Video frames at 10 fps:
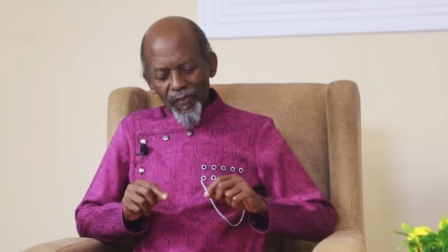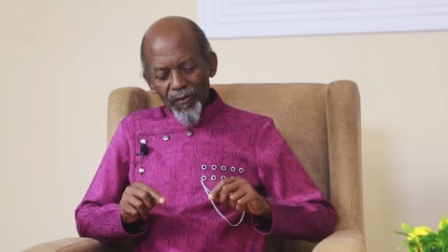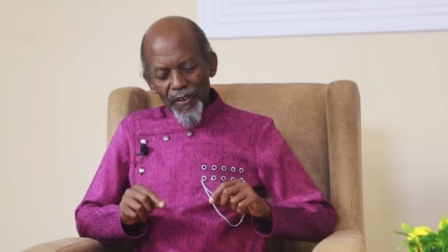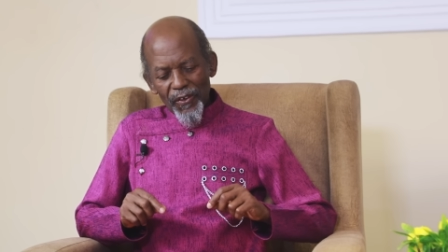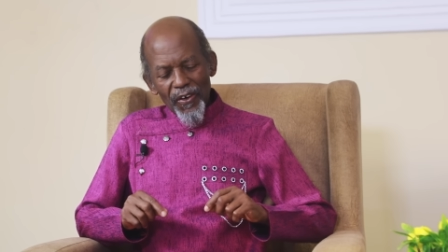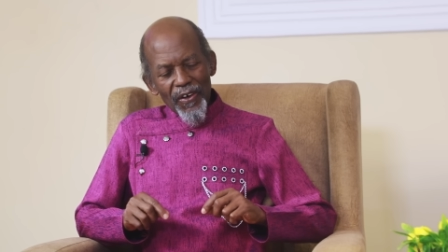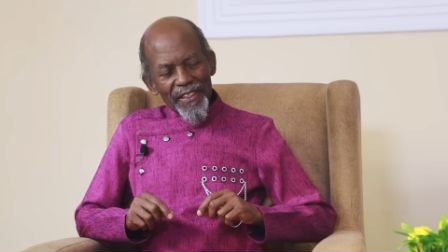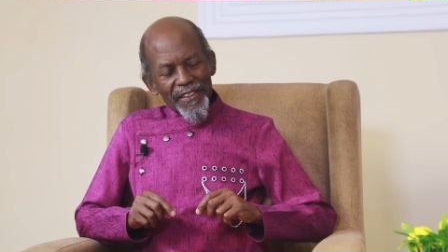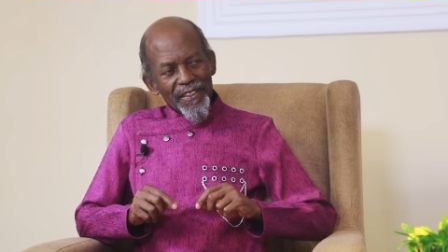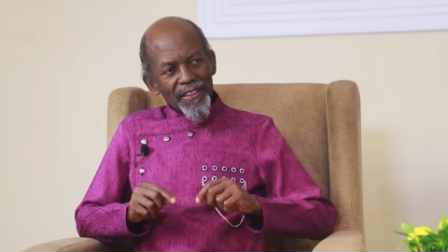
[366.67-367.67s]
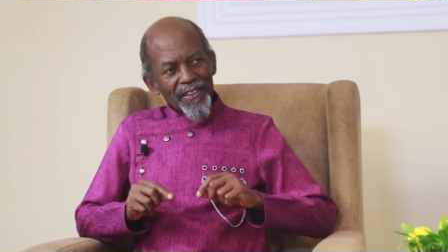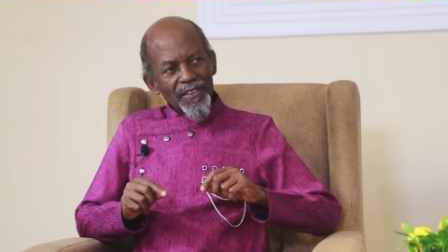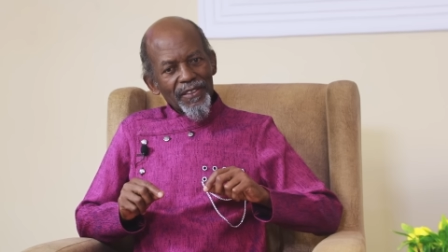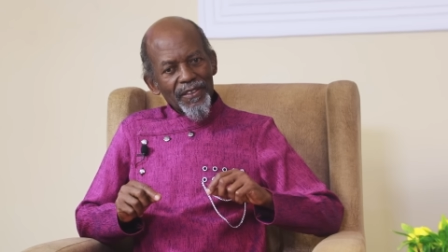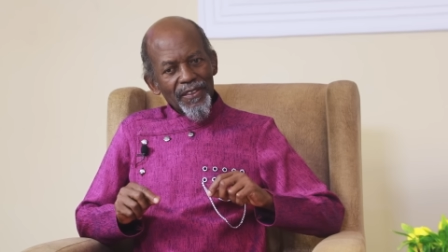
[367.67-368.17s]
we call it
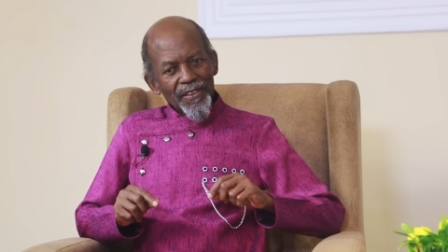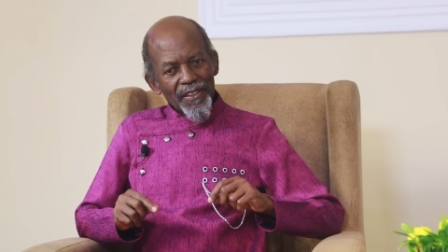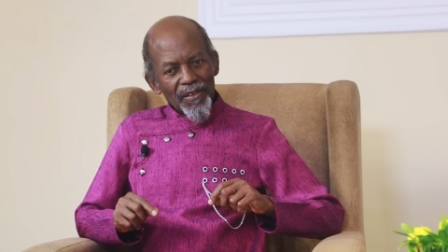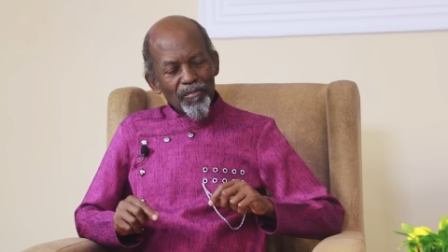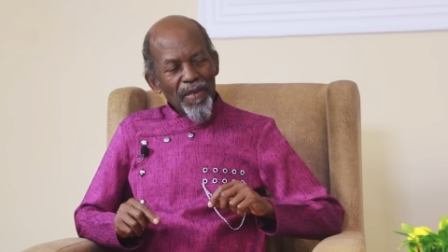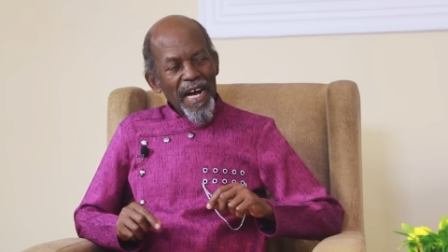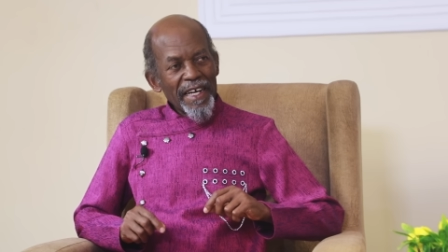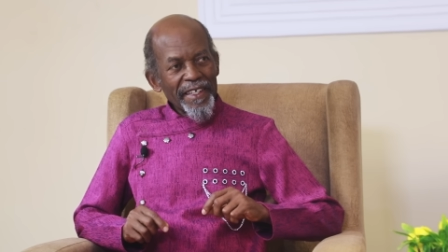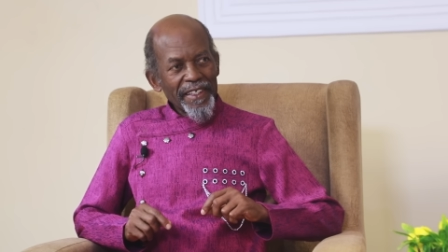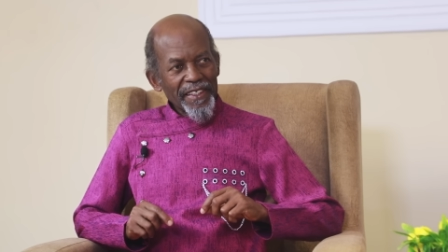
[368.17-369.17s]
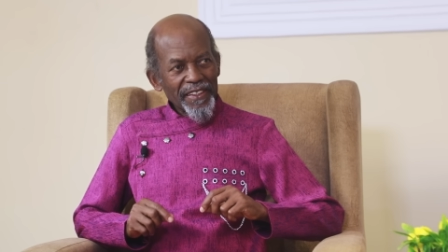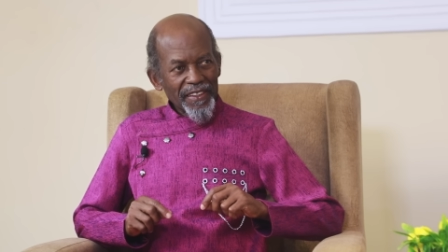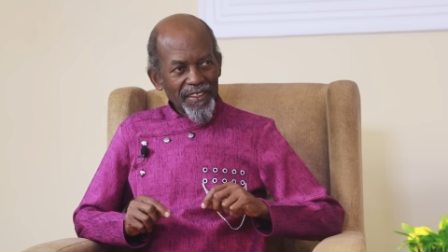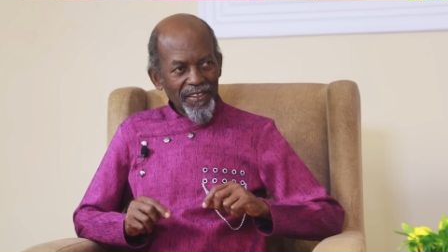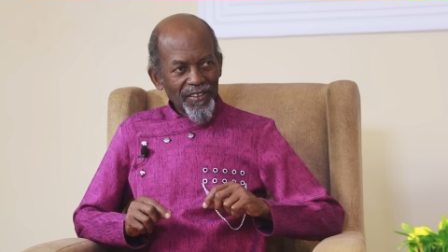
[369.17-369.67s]

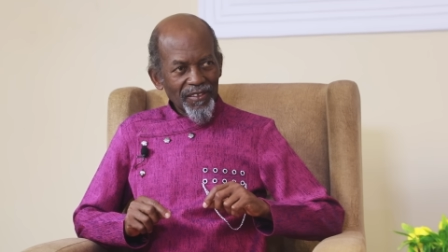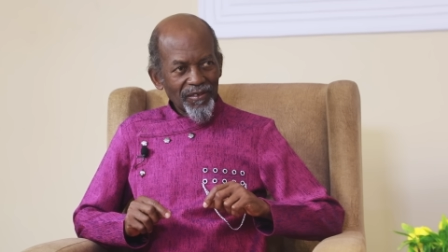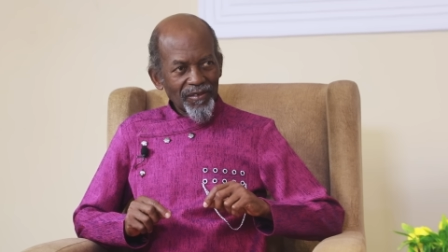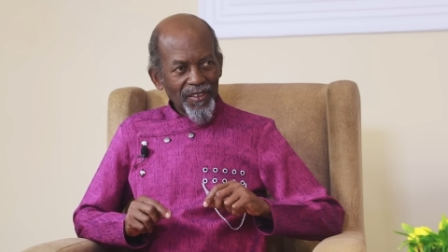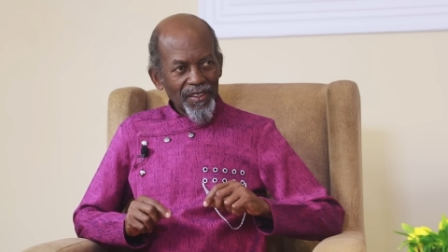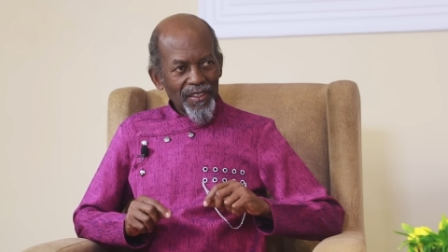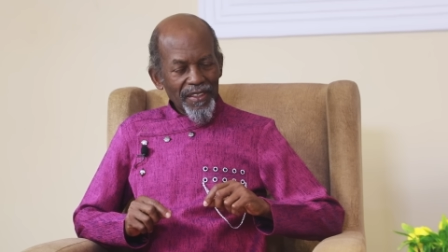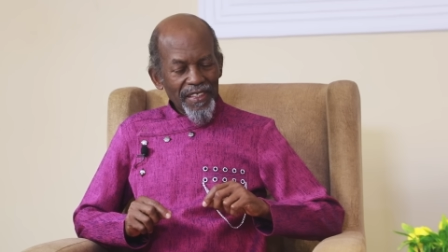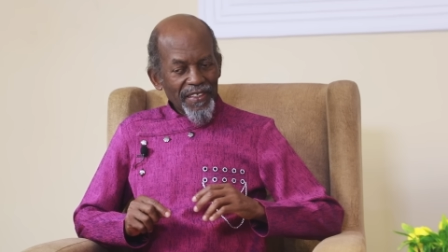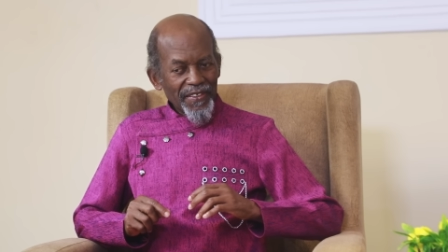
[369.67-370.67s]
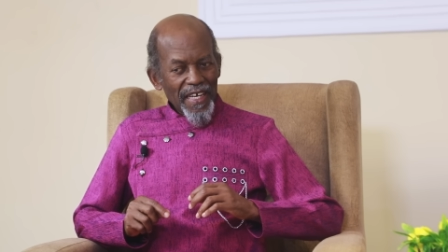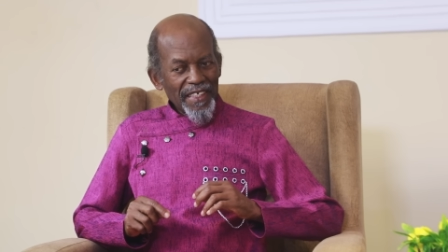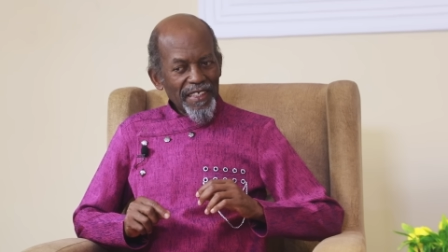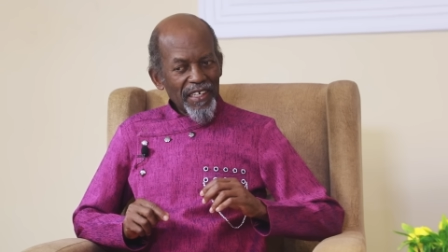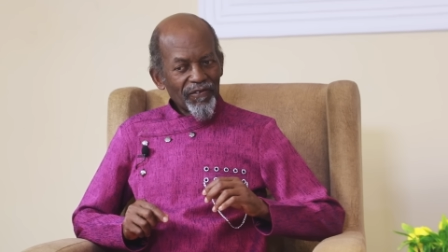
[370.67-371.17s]
mind. It is
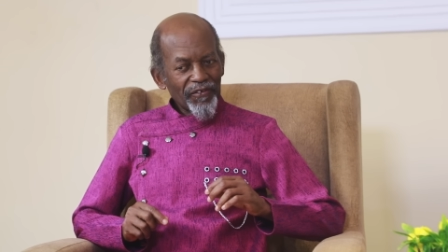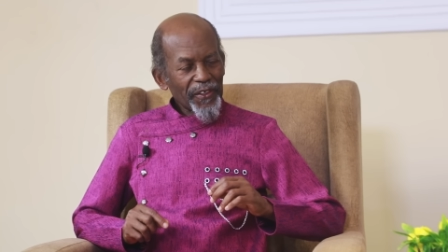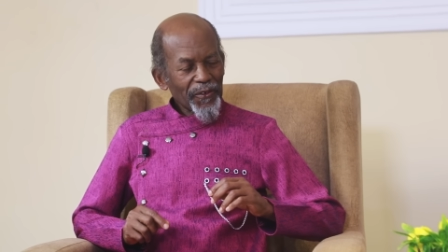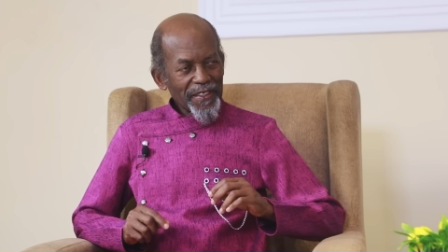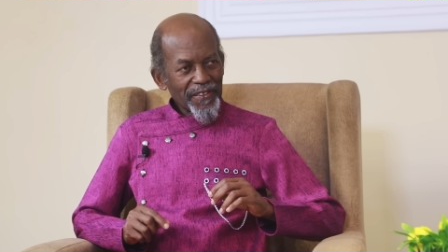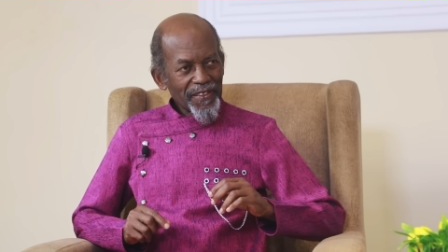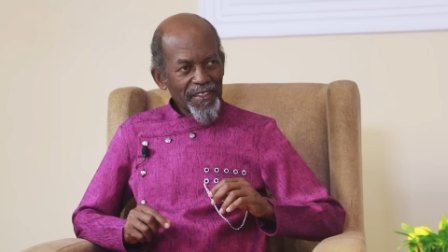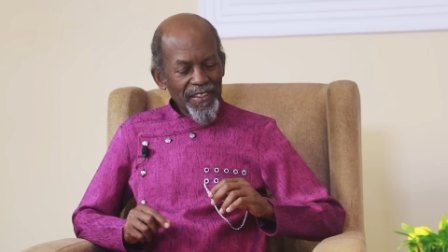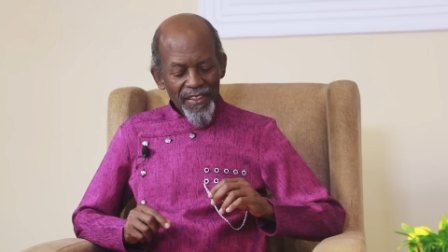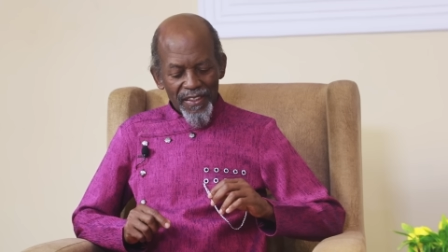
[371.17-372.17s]
another frequency